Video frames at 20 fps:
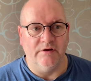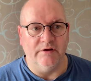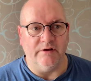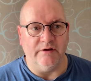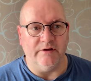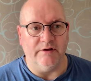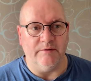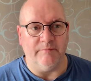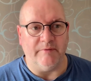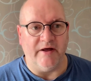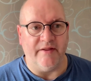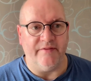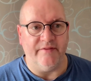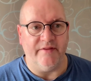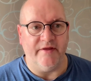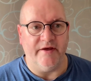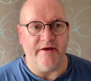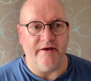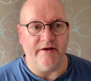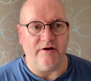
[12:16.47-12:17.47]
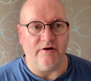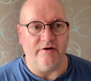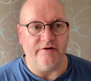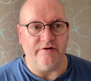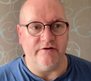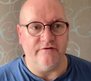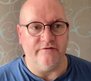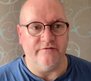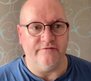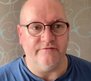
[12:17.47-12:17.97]
and their
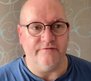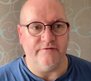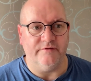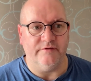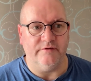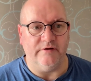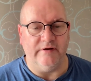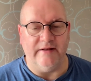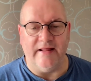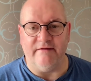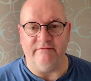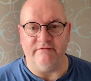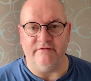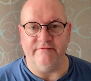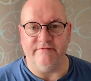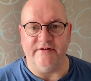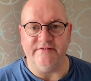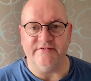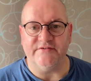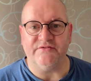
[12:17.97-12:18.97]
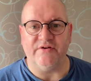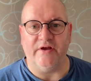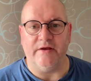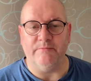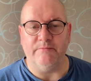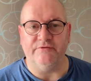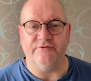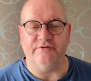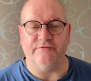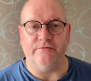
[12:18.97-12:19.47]
kind of level of
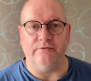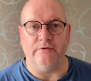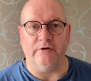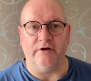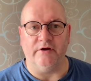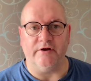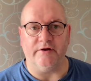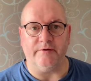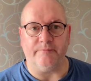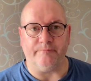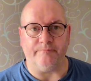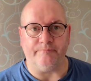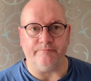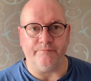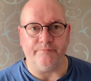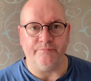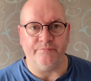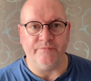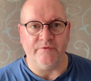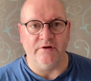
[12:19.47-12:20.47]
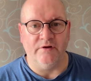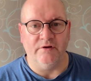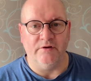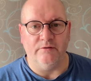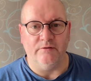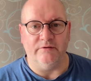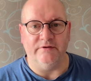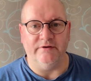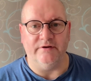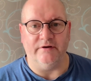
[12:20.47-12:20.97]
entertainment, if you like.
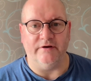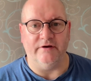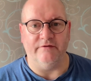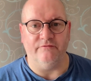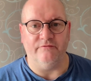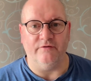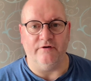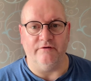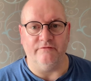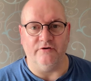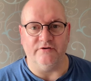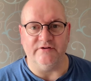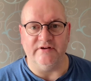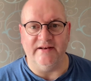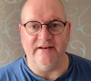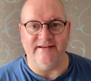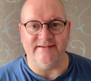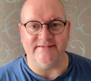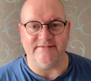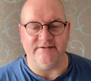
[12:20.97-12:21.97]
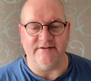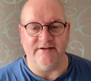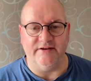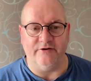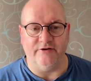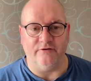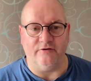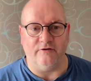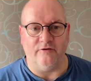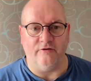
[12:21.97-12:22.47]
Well, I've got the list
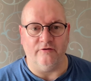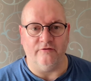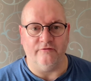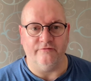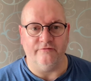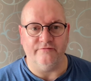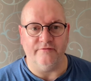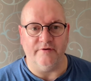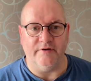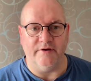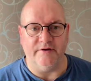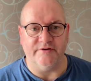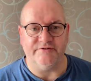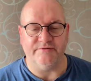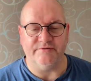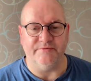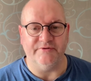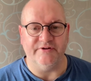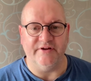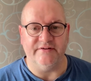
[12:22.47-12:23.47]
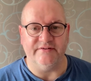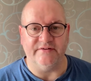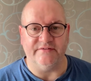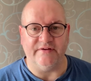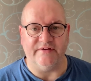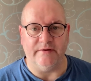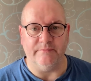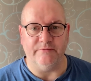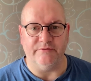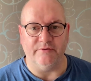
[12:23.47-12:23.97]
here of some of the
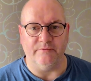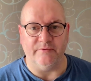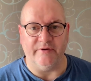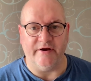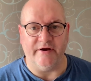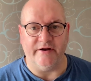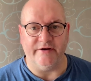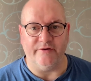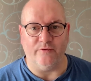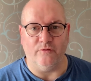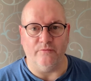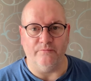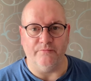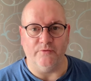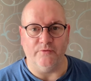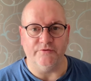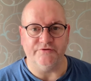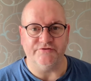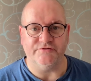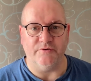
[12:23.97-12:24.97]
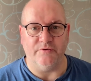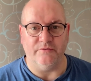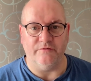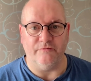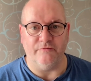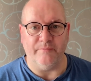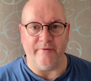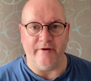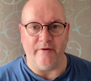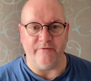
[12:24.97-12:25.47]
entertainment that we had on board, so if you
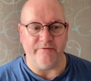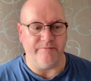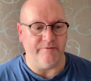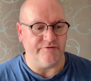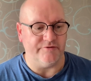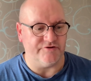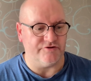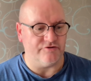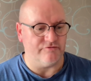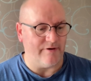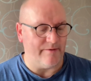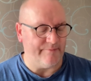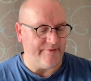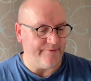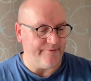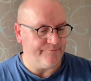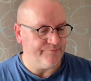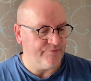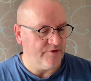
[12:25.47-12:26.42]
bear with me, I'll just grab it.